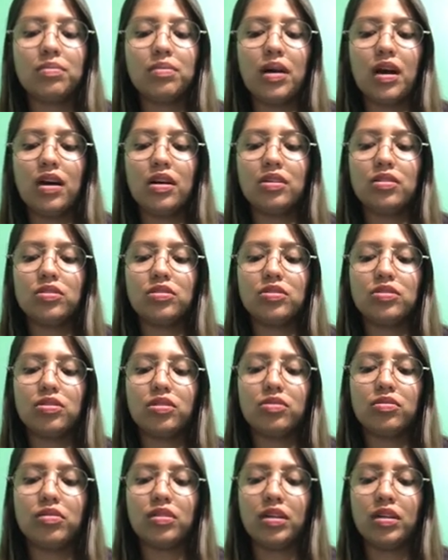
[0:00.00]
patterns
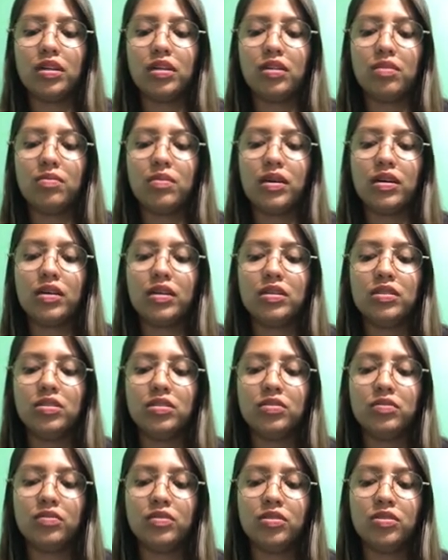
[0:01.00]
created by
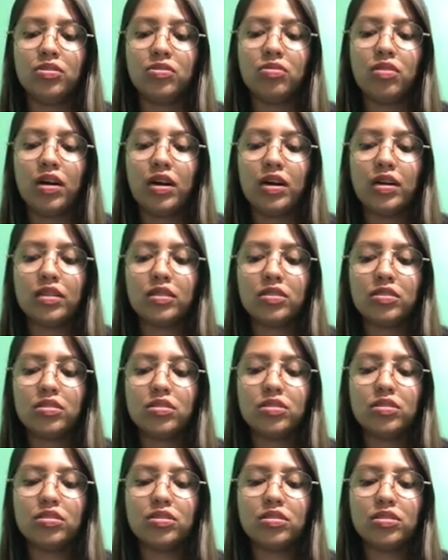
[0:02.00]
individual
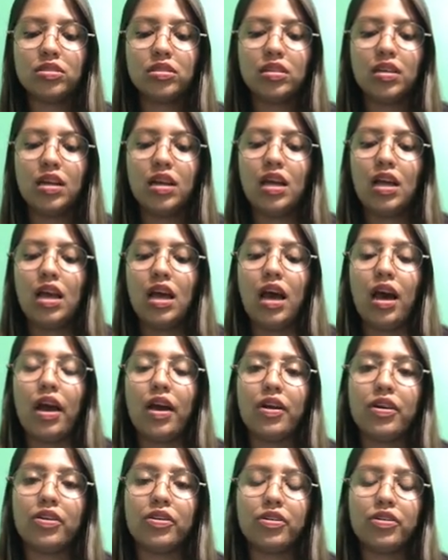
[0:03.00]
actors
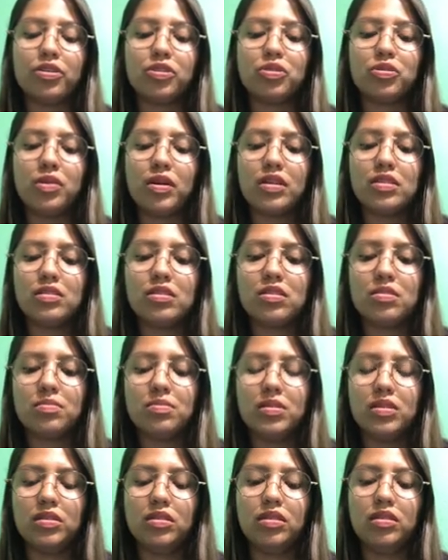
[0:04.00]
and are
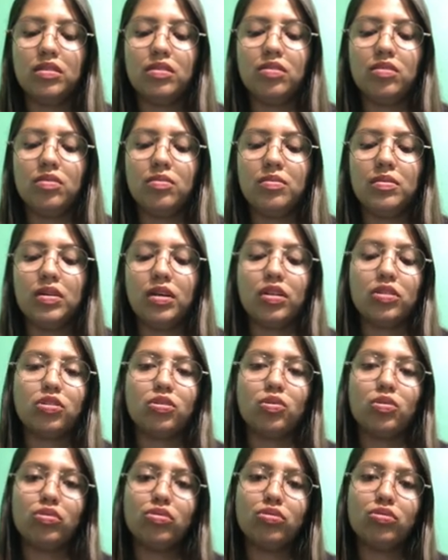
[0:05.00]
transmitted among
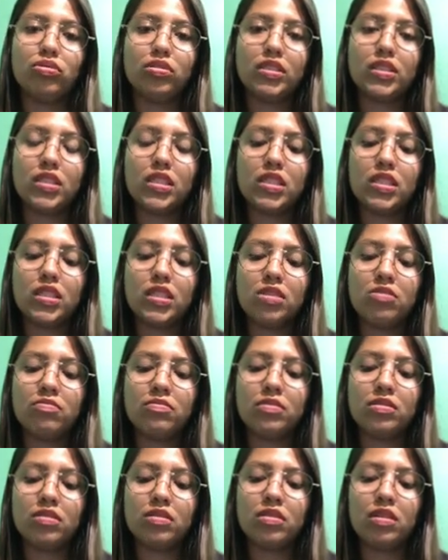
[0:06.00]
social
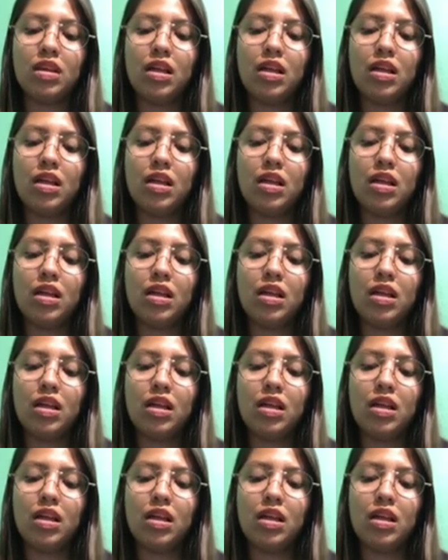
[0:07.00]
systems